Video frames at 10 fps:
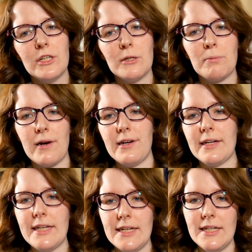your
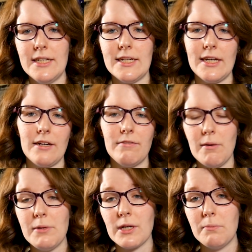product keys like
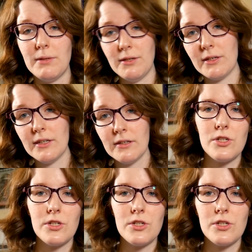from your computer.